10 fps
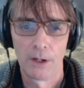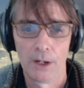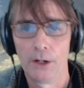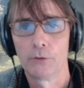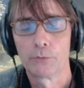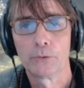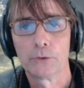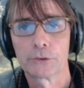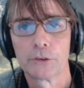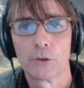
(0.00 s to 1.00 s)
And then of
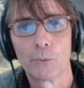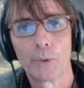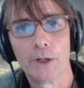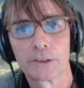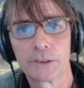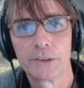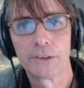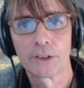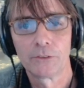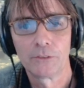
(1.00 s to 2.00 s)
course when there is a
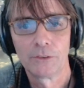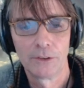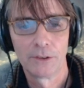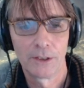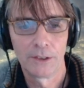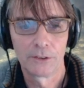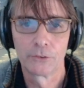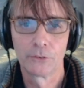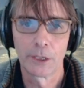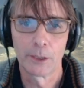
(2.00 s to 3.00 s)
0 in the
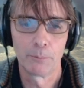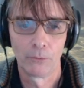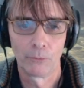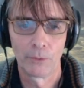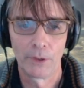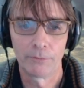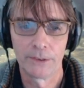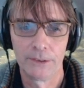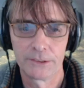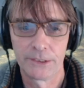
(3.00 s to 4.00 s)
truth table, we have
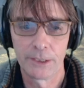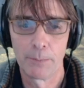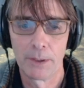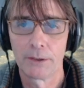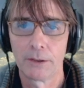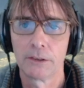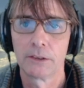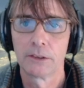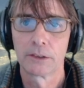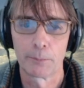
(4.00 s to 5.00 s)
it in the sigma
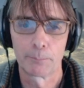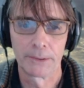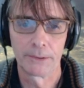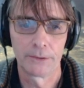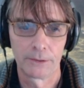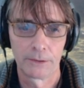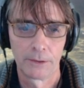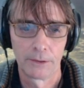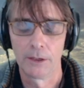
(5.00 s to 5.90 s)
represented,